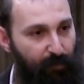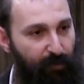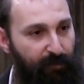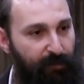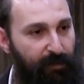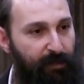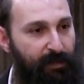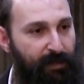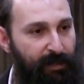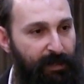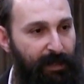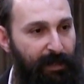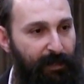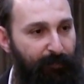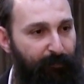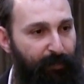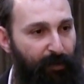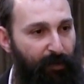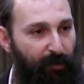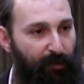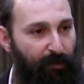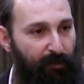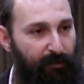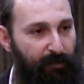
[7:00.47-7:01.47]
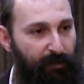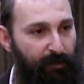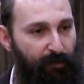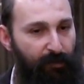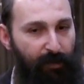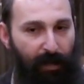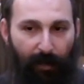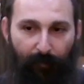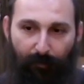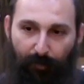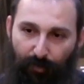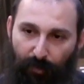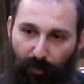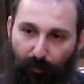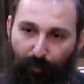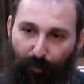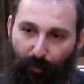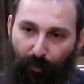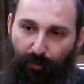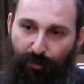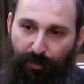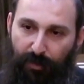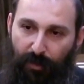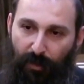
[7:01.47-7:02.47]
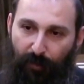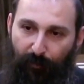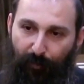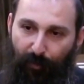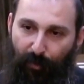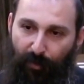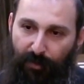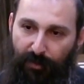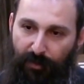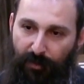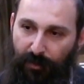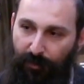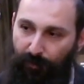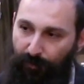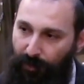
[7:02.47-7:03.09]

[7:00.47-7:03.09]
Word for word: with these klipot, you come to approach that person,